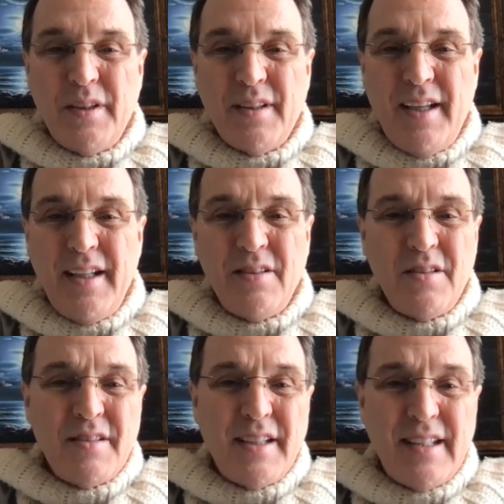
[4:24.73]
Um,
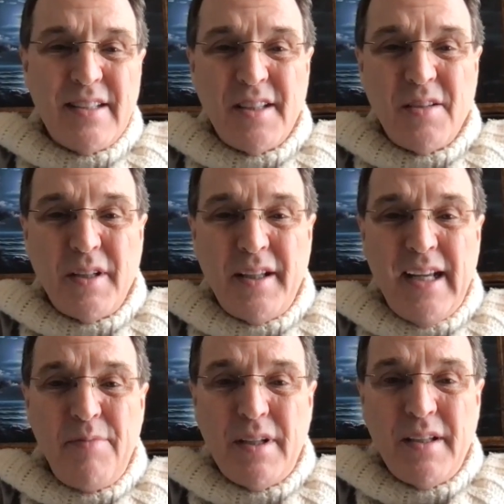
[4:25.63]
well,
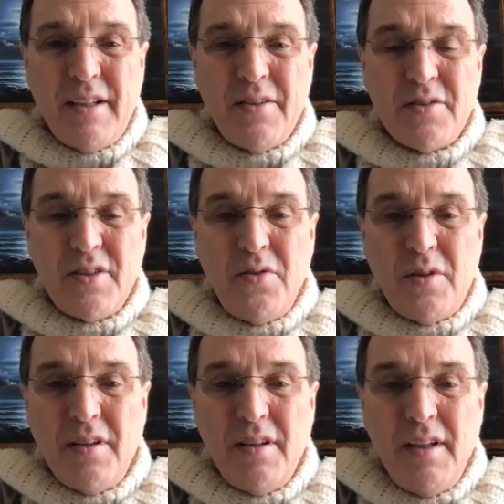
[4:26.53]
it kind of looks like
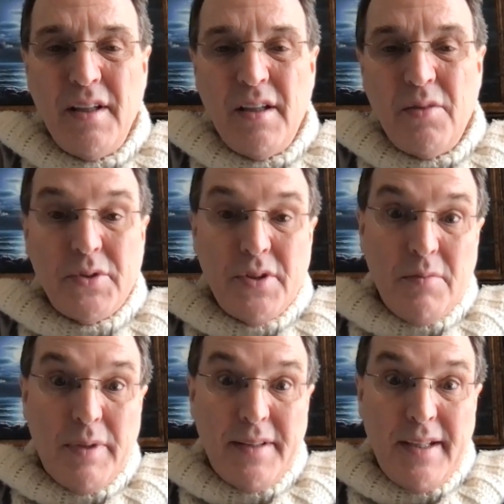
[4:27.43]
that's already happening in
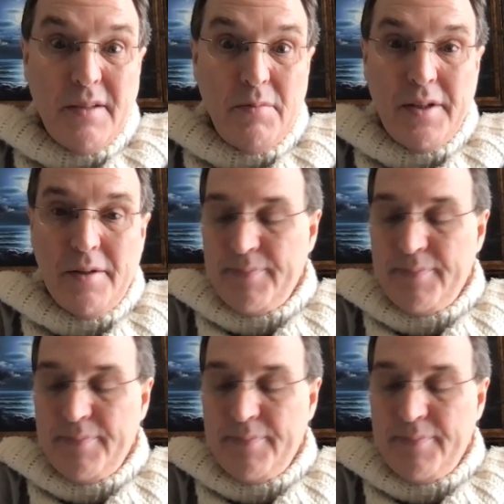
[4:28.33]
Arizona.